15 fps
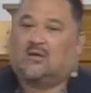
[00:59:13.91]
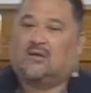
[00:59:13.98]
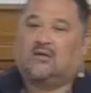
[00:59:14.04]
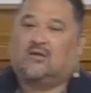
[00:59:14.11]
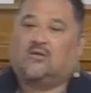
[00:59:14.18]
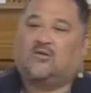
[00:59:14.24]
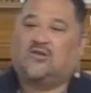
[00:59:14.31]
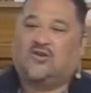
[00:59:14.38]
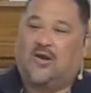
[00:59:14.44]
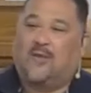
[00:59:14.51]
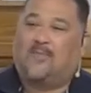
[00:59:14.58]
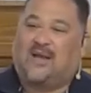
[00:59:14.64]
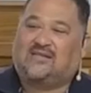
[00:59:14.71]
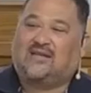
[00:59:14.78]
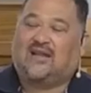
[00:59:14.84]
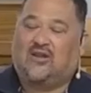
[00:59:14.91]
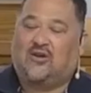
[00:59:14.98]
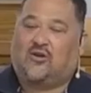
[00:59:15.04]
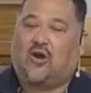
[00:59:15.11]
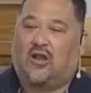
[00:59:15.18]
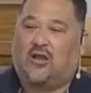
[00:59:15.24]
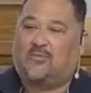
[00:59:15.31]
you
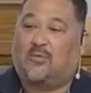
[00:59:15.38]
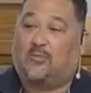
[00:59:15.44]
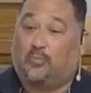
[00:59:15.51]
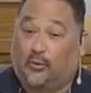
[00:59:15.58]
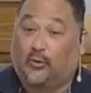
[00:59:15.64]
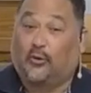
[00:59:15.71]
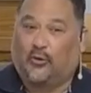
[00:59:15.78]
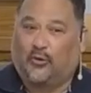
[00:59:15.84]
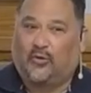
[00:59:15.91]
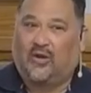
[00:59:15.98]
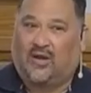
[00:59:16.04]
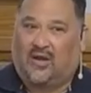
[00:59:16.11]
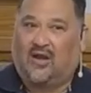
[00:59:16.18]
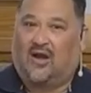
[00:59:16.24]
call them a brood,